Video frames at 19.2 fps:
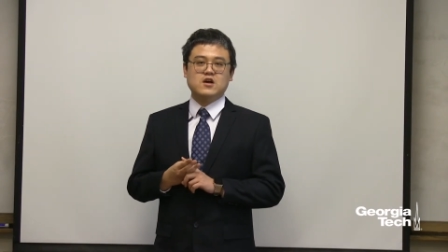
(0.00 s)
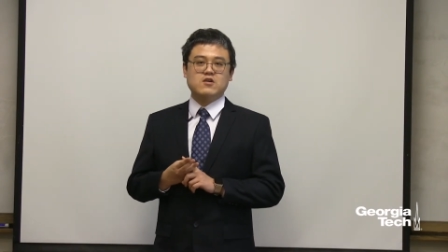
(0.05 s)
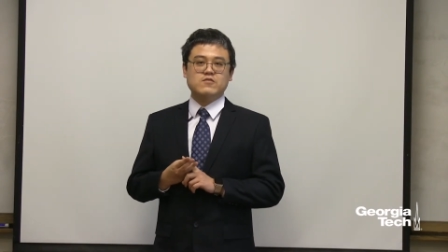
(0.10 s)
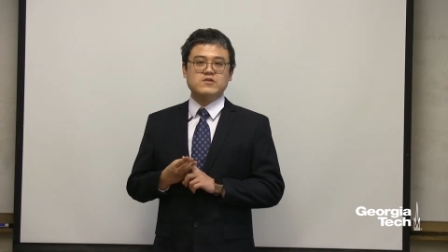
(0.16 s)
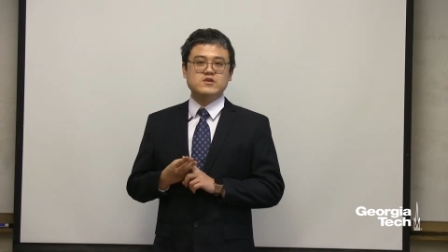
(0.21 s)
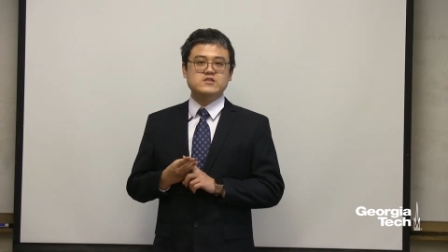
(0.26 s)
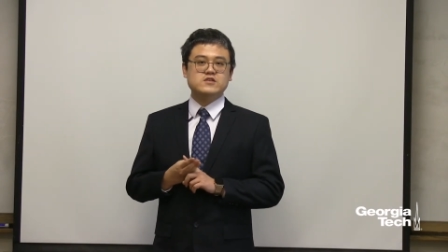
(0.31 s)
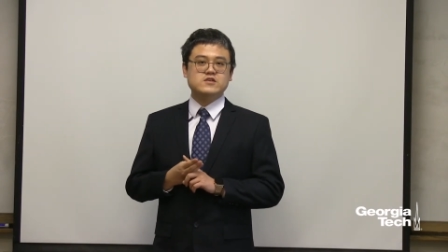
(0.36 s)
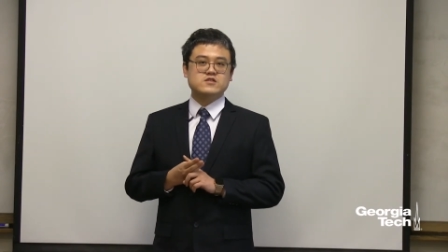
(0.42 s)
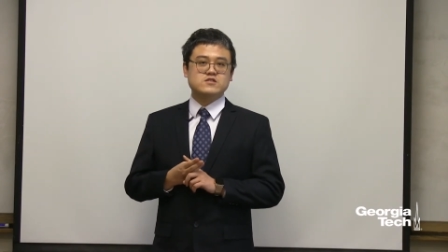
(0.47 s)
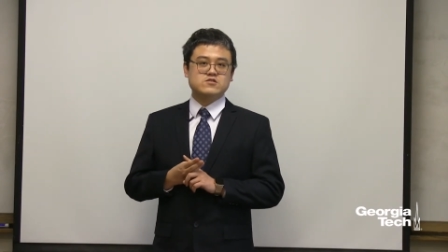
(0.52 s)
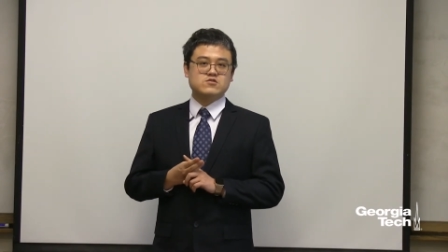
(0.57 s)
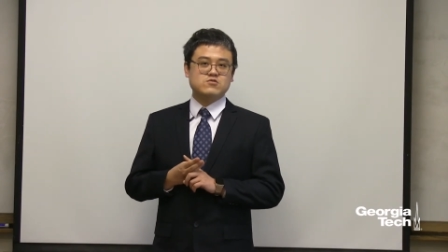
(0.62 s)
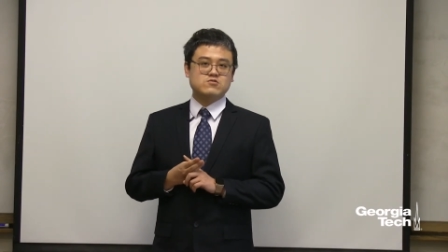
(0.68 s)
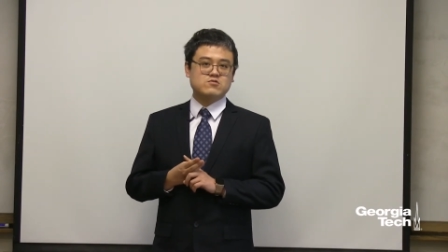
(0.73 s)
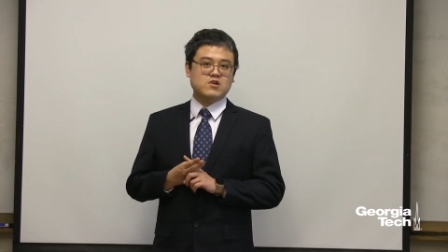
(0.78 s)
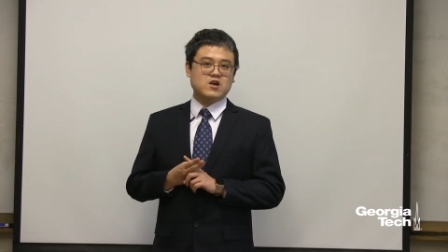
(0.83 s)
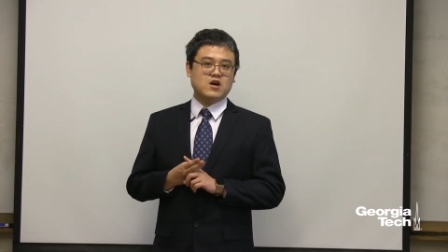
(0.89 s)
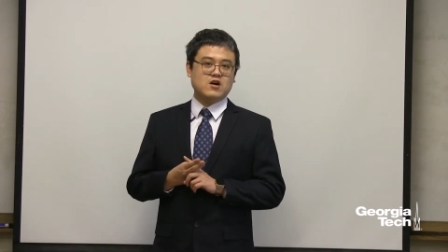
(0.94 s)
which is
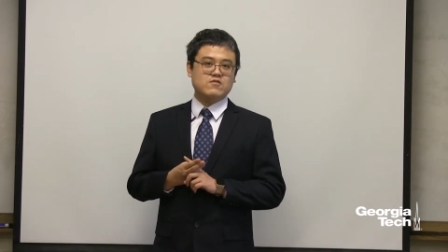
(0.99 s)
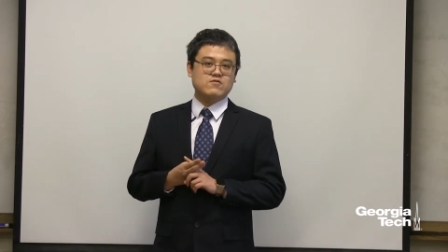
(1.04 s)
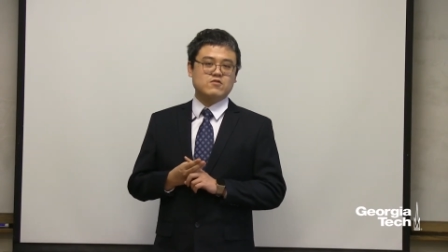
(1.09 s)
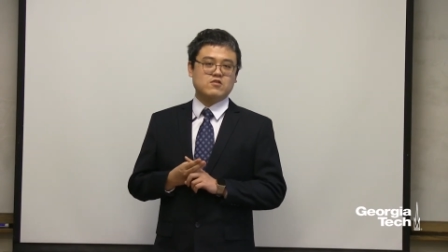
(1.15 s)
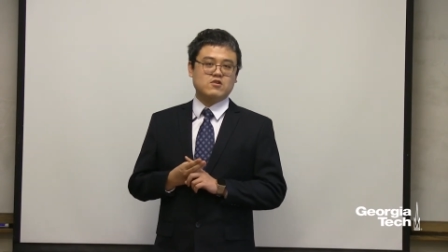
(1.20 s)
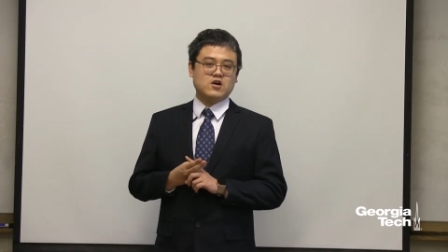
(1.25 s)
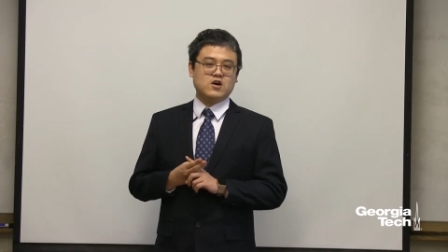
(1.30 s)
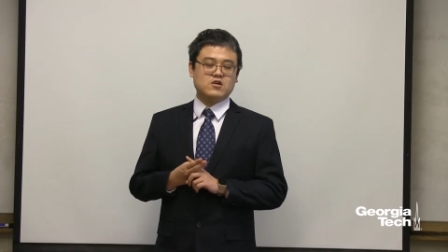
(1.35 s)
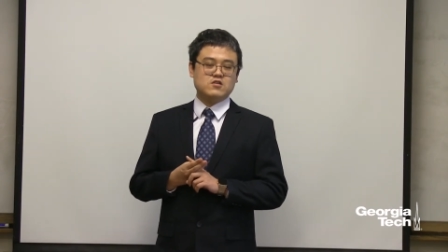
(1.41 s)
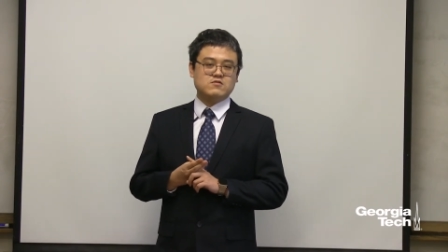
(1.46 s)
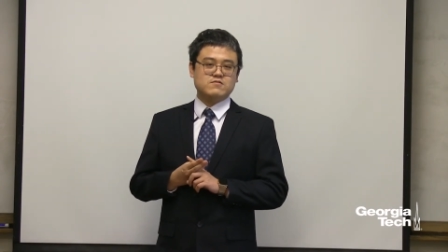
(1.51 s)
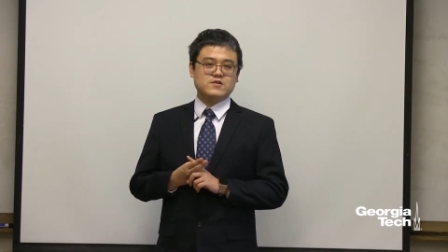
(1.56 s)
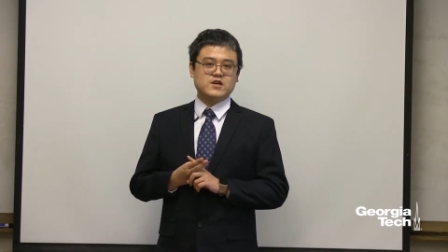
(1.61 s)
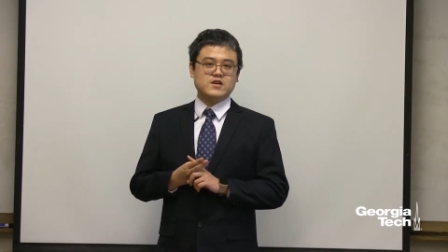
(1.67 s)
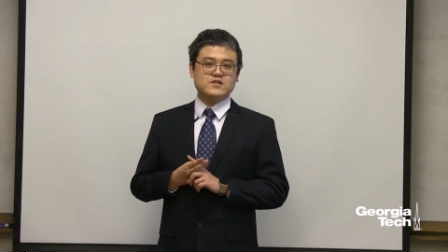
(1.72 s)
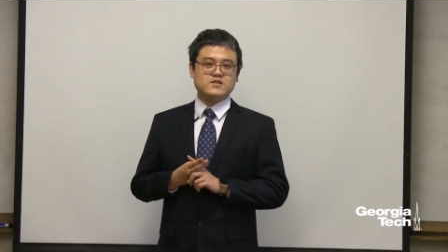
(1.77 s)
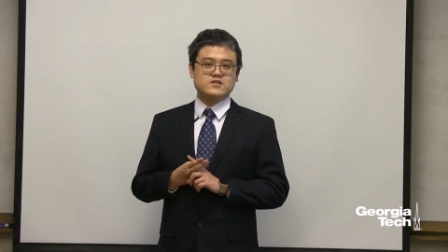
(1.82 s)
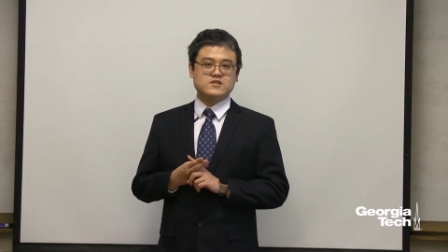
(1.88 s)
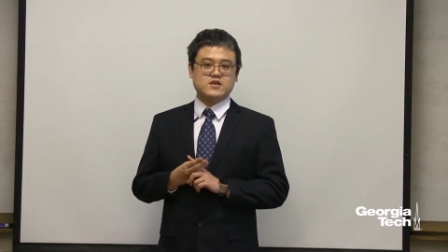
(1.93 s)
too long for a lot of
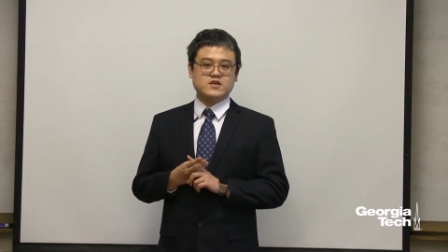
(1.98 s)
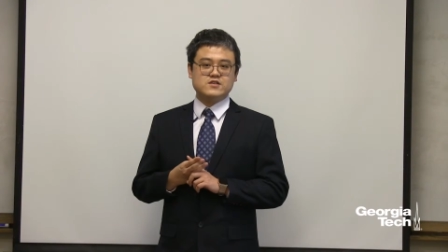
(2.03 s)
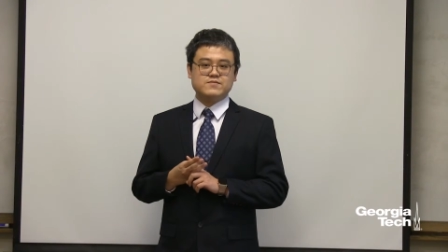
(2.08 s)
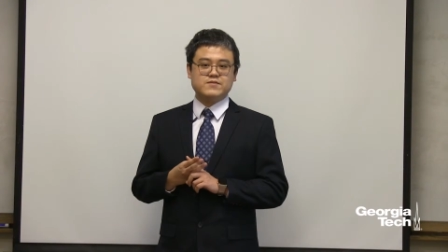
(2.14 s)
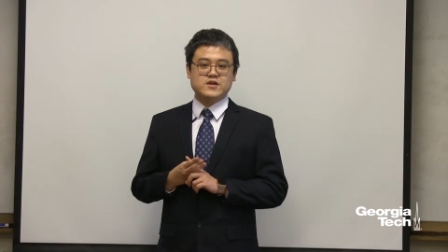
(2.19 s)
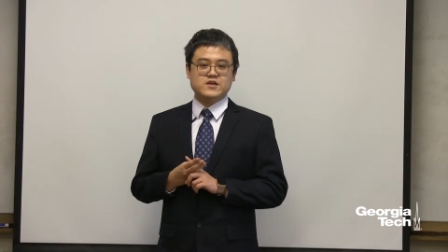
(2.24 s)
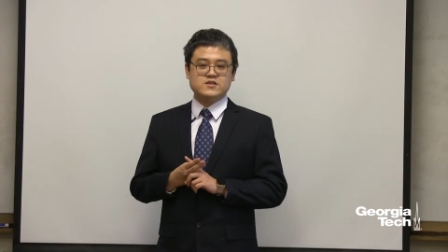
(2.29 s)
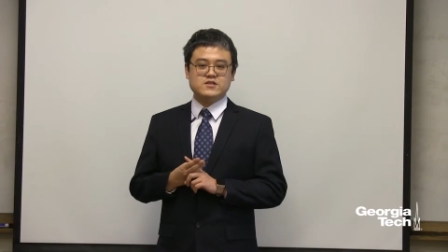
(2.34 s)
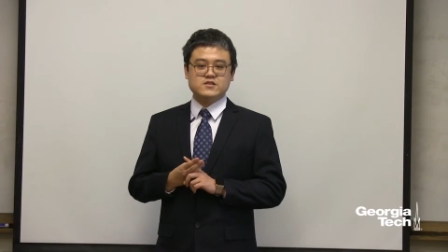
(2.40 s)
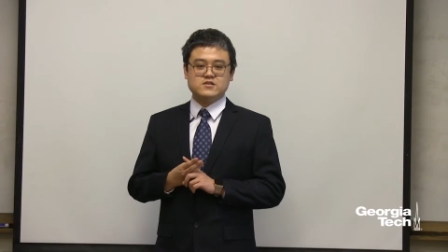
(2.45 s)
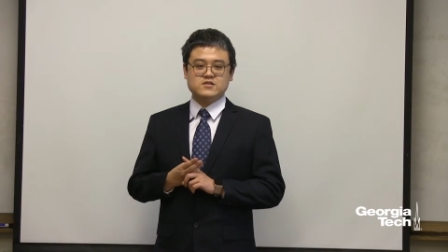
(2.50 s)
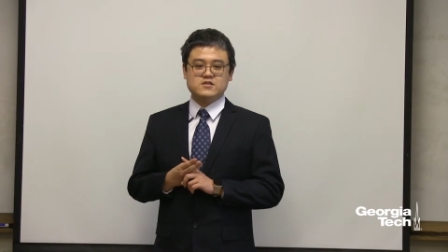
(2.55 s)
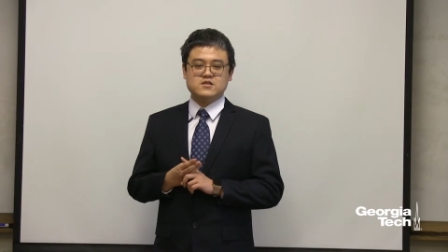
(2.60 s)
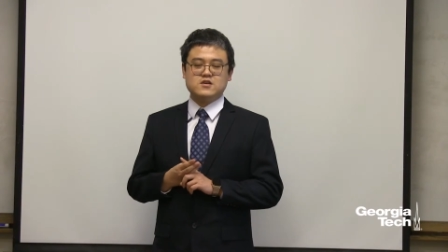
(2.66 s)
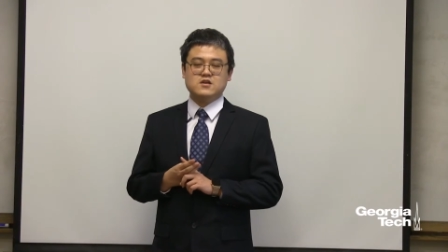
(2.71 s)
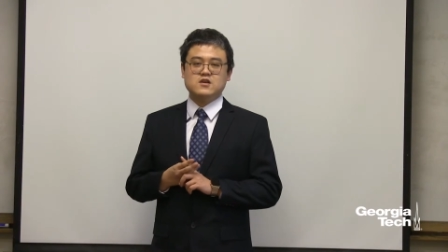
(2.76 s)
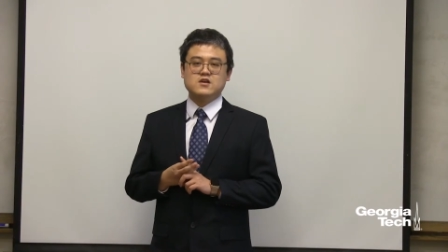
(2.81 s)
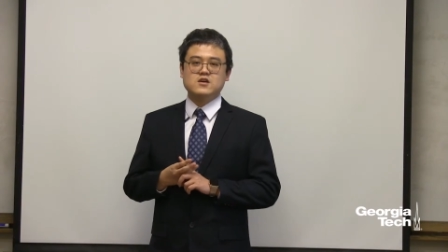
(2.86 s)
late-stage patients.